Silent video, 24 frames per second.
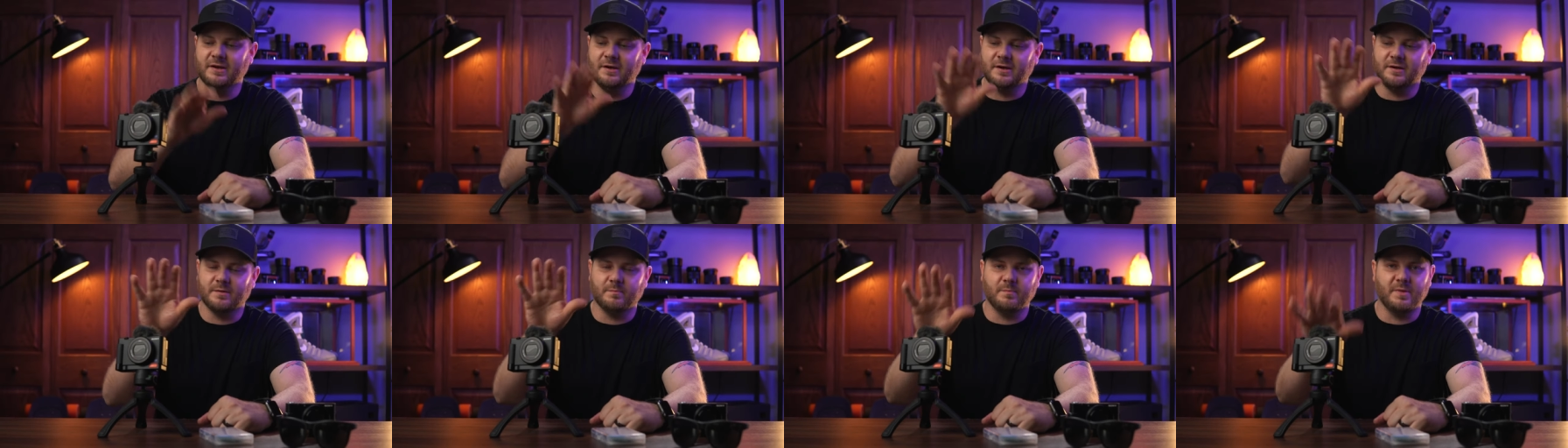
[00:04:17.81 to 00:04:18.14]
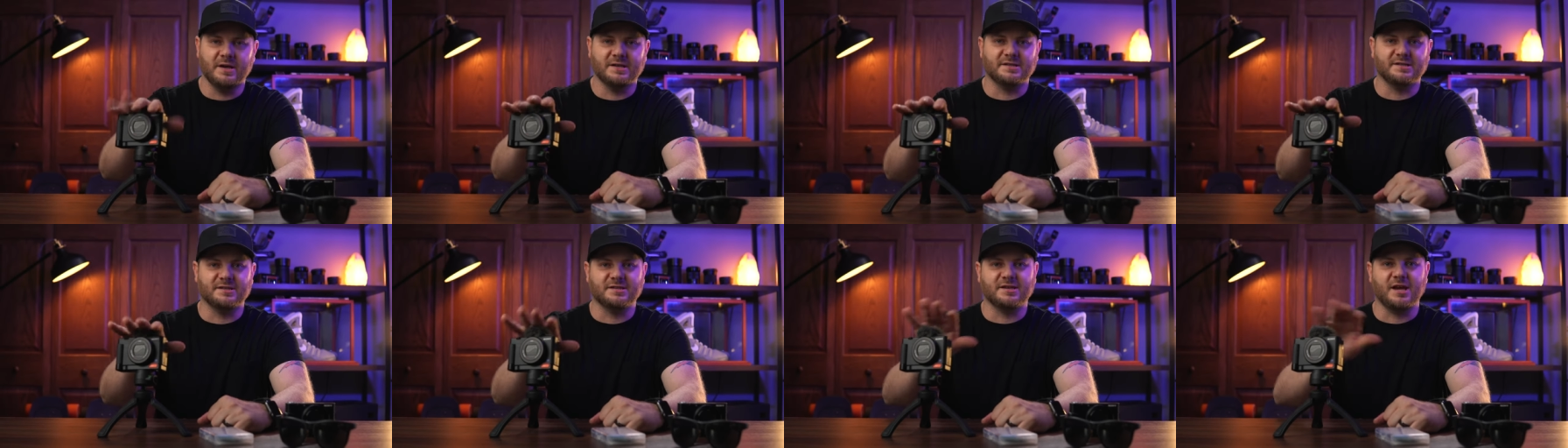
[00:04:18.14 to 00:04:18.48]
It
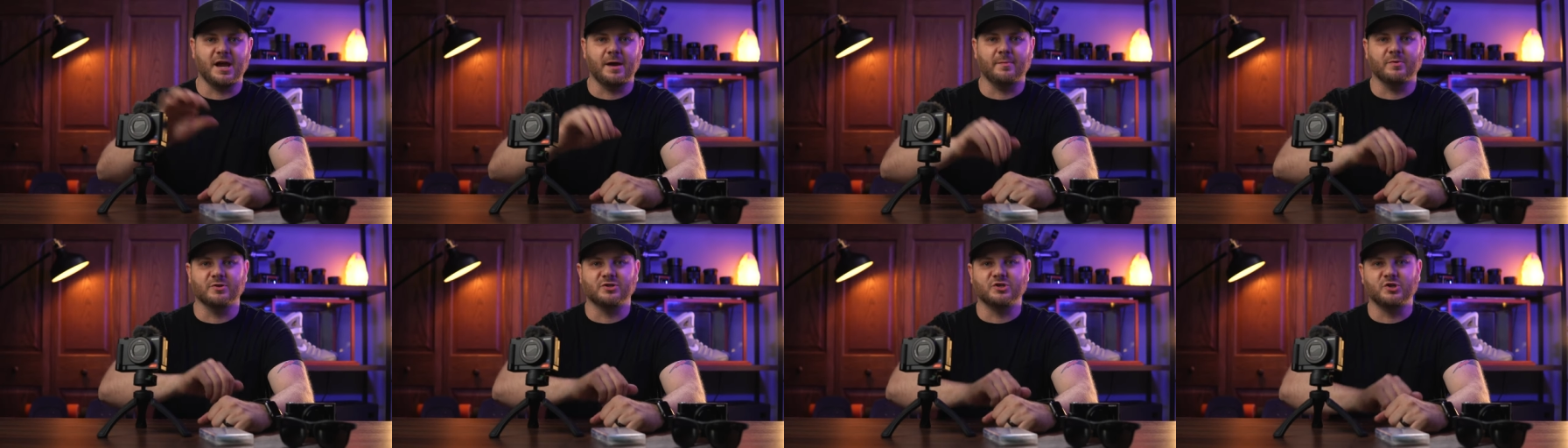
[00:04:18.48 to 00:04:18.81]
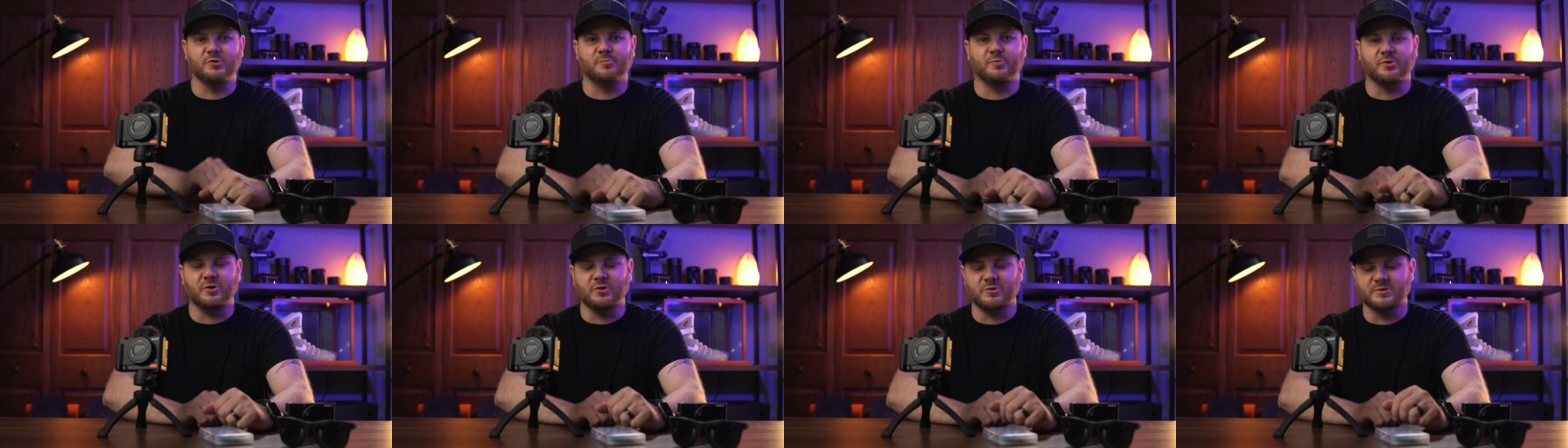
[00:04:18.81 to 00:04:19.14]
makes this camera
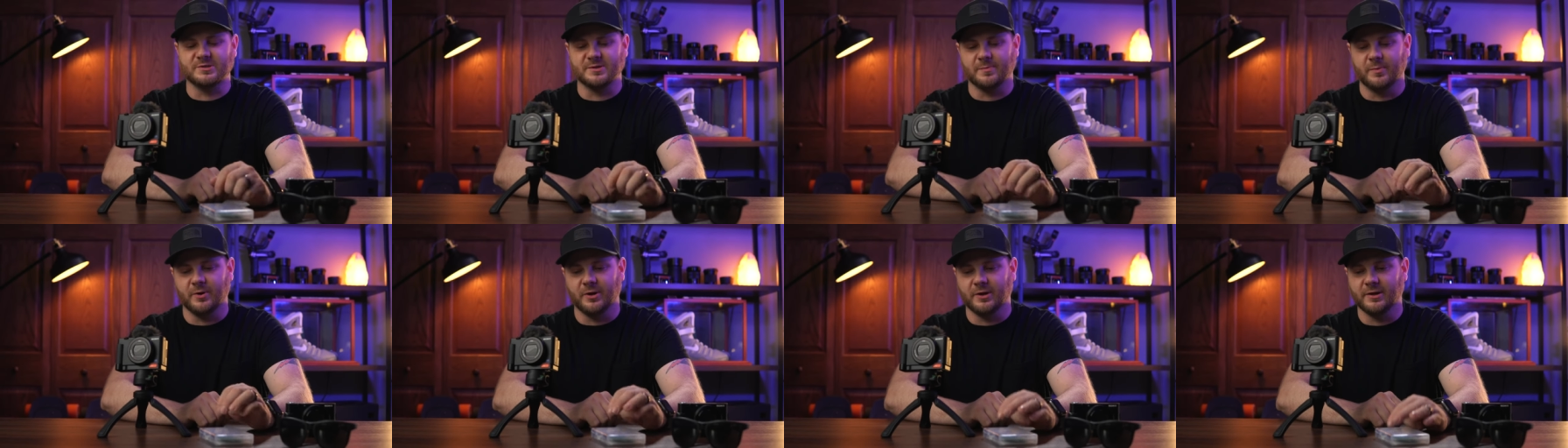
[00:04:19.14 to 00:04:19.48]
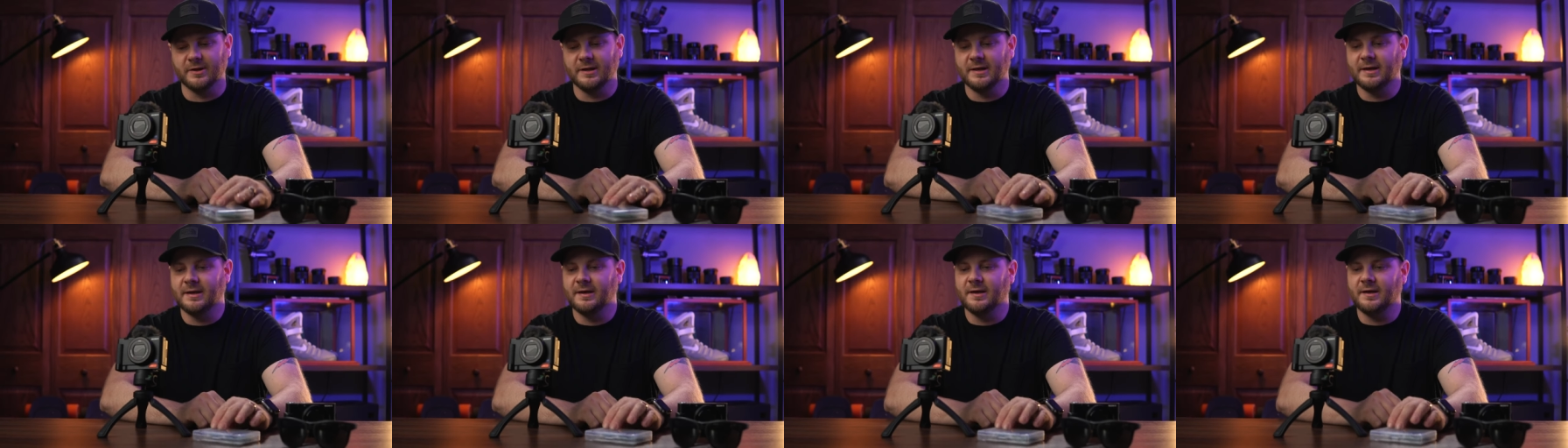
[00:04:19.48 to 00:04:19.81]
super
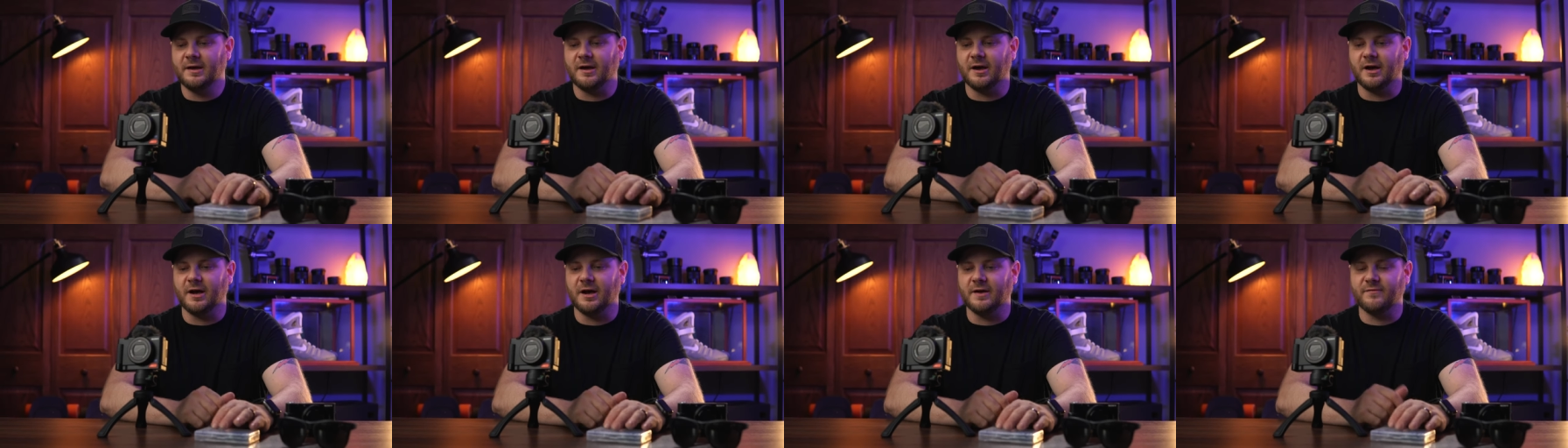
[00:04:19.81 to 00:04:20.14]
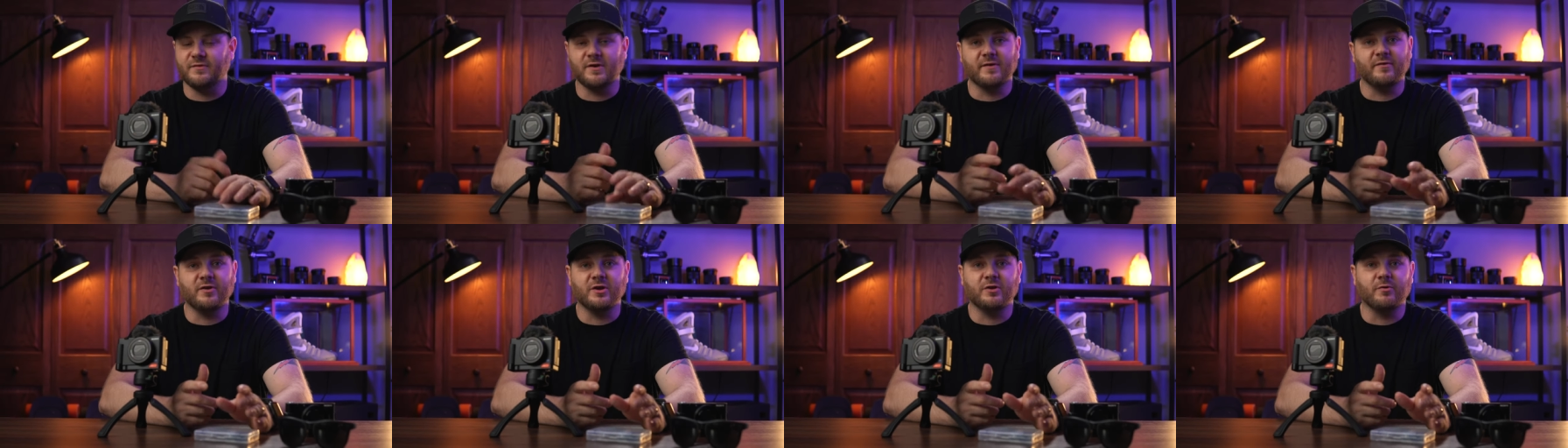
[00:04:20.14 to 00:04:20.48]
usable. If
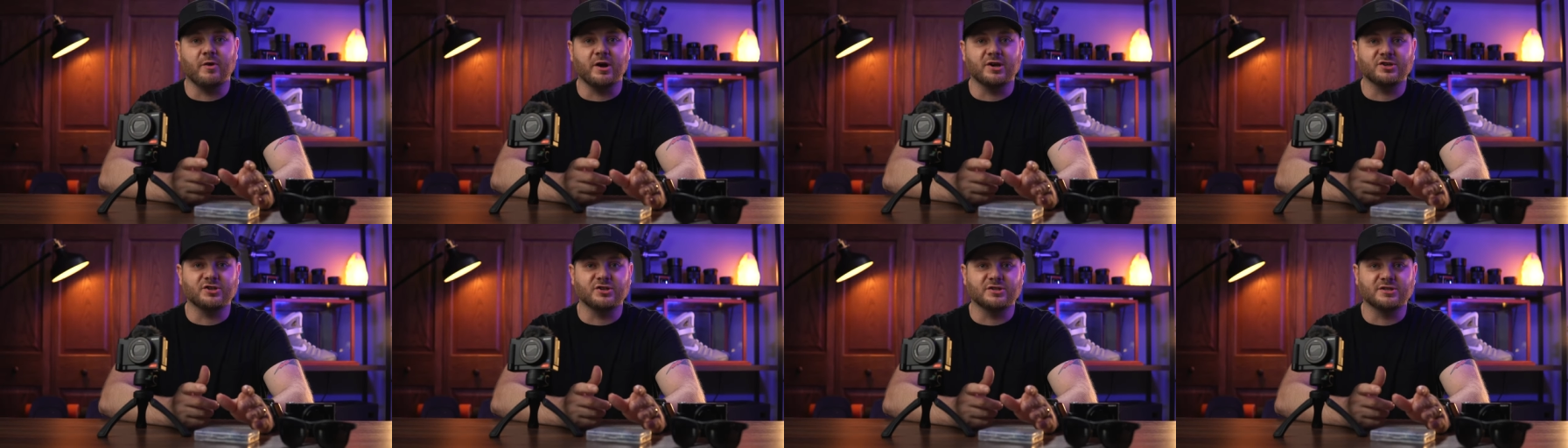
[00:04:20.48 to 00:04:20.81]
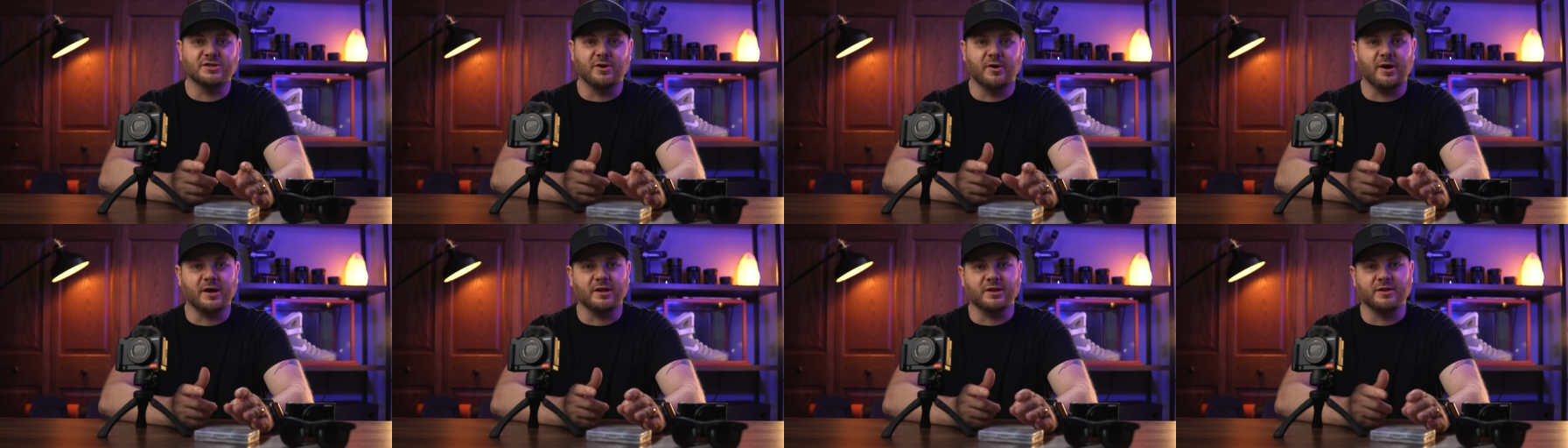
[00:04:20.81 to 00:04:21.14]
you have any questions,
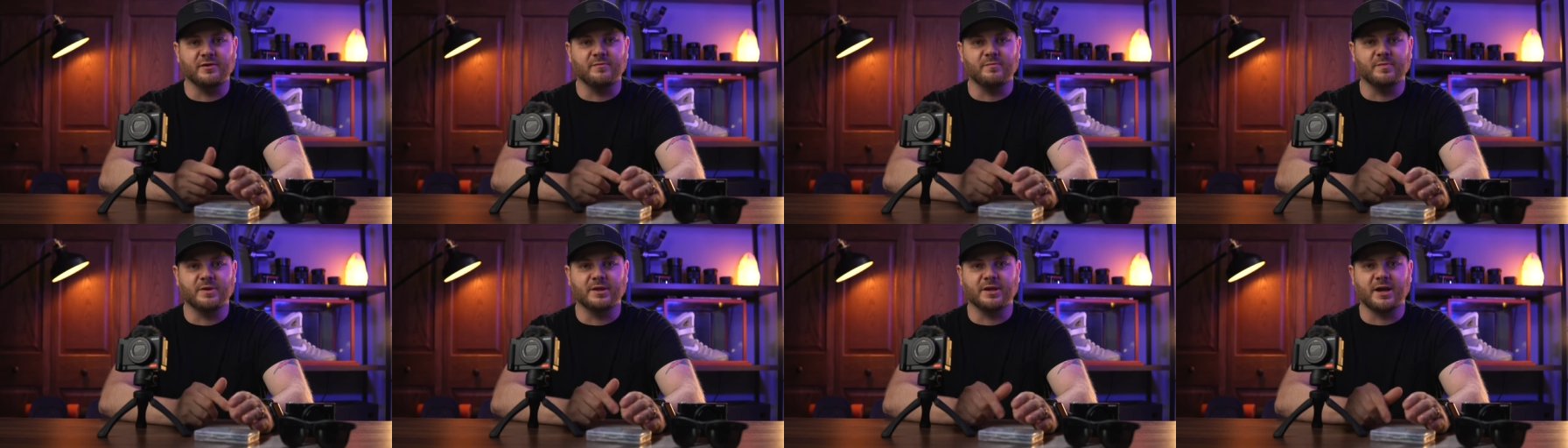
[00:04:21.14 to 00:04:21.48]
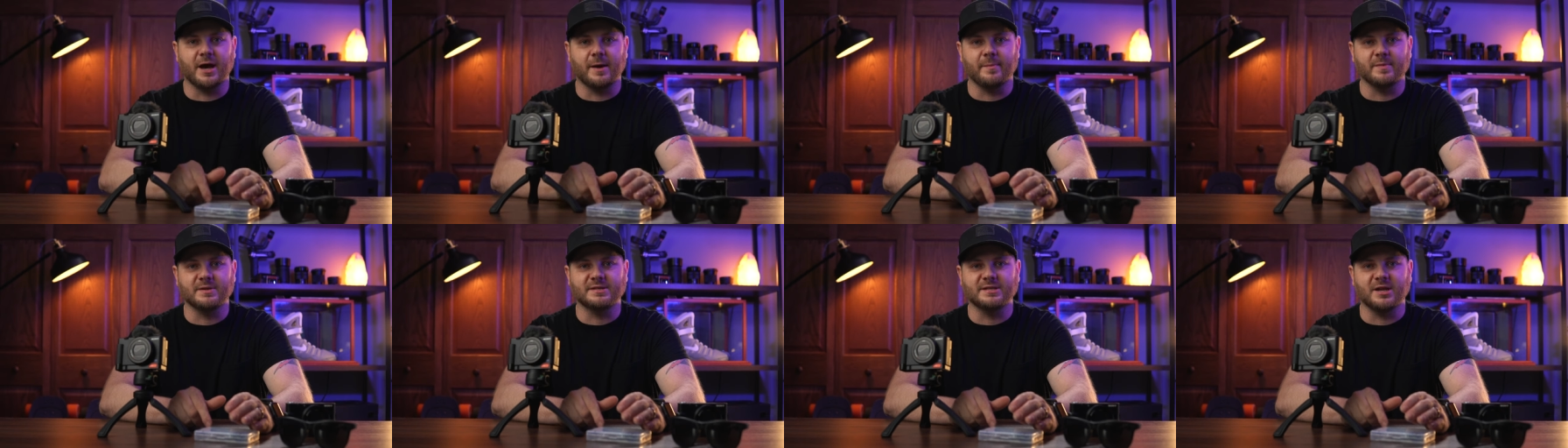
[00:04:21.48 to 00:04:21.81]
go ahead and leave them in the
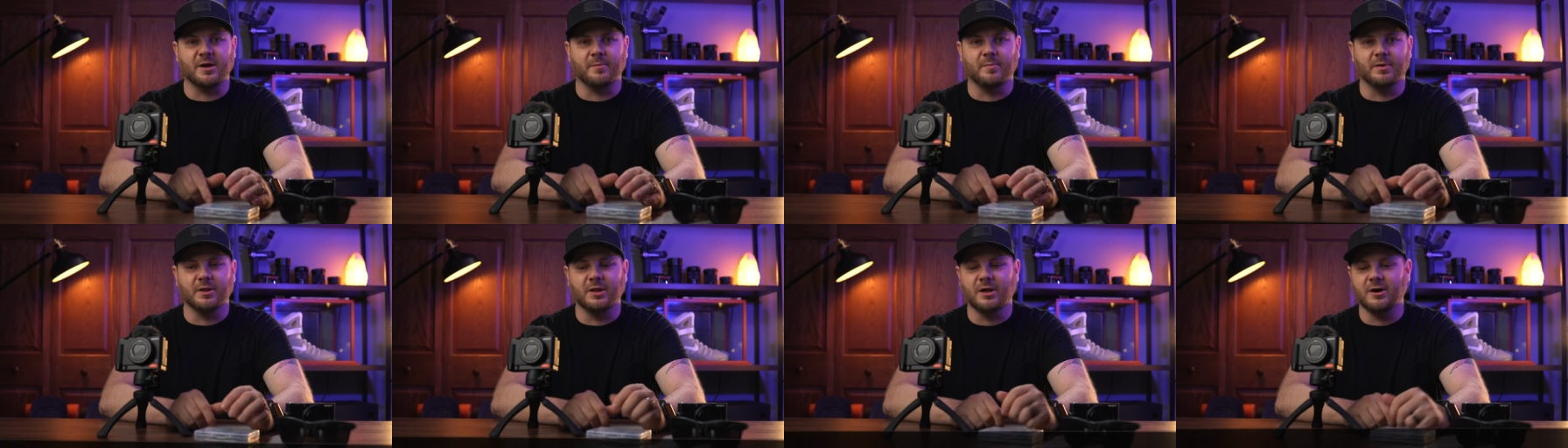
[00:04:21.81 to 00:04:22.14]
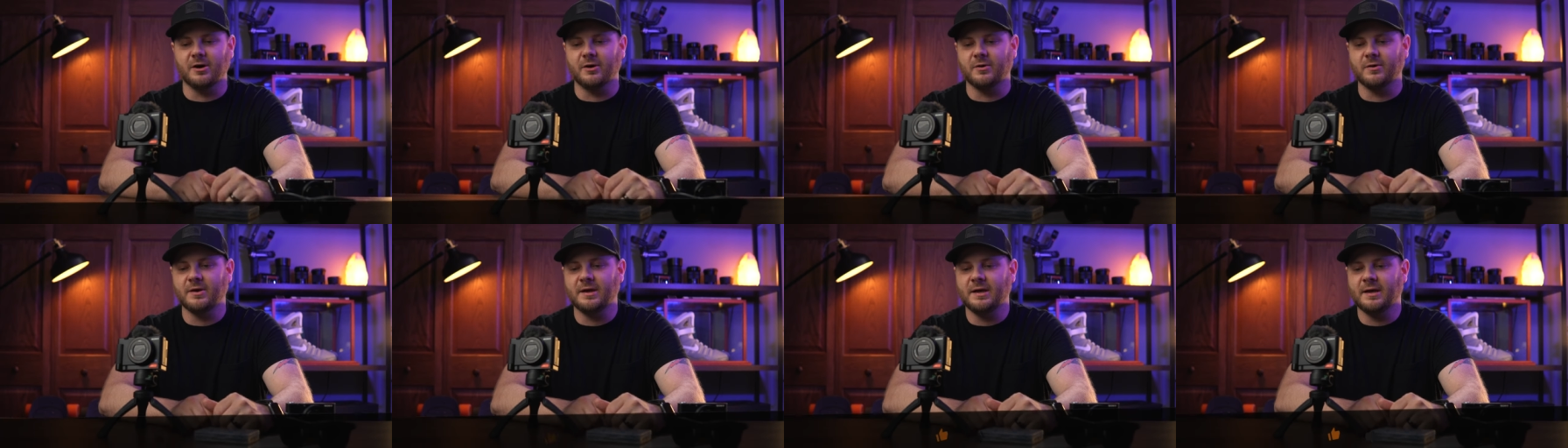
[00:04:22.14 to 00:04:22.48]
comments down
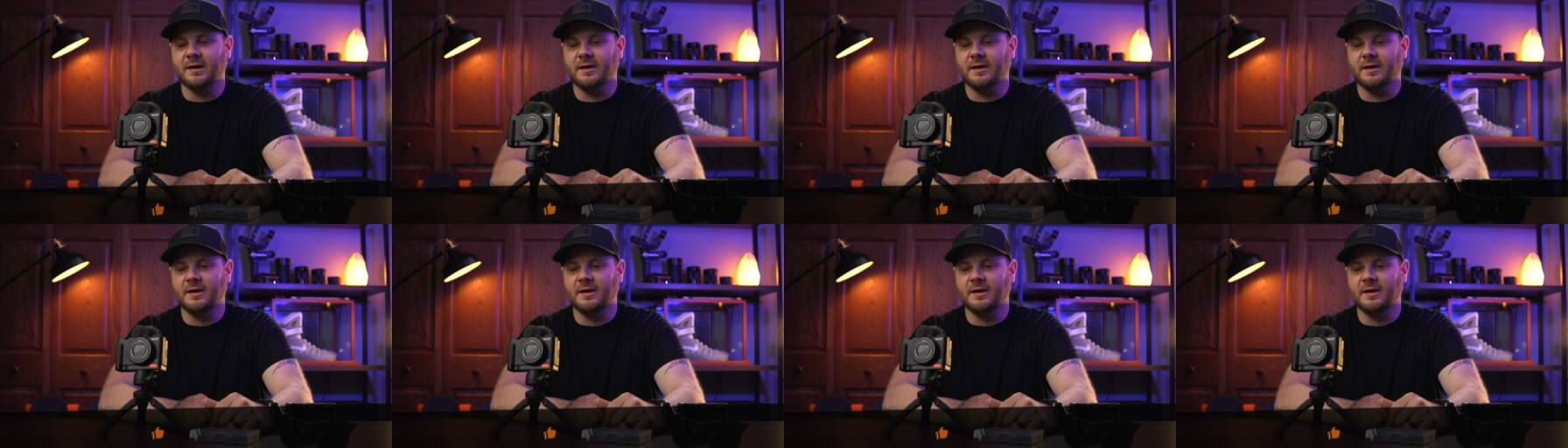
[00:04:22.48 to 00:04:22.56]
below.